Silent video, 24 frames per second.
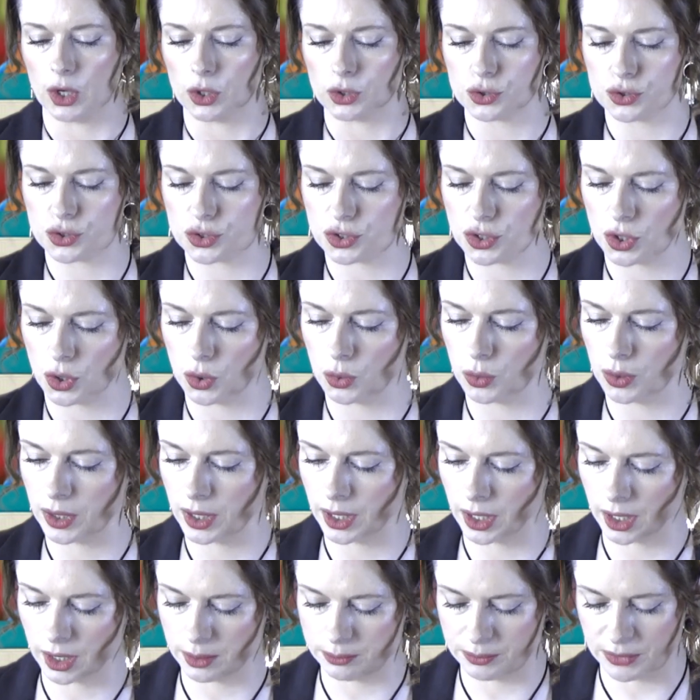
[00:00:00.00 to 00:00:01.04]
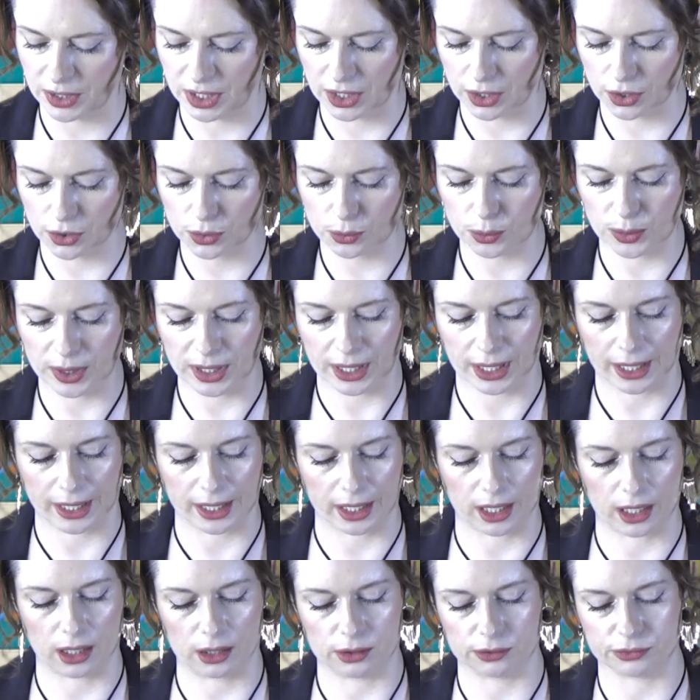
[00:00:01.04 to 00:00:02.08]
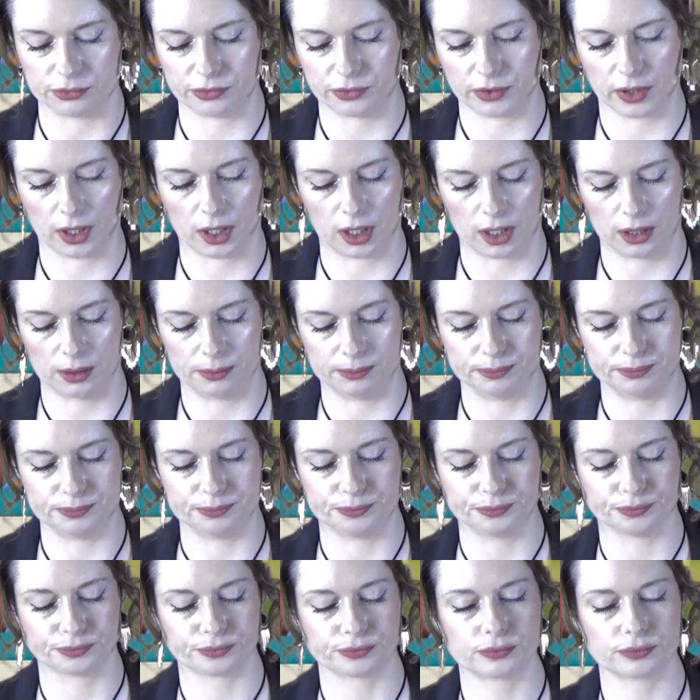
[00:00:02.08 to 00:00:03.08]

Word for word: So um, here we have um,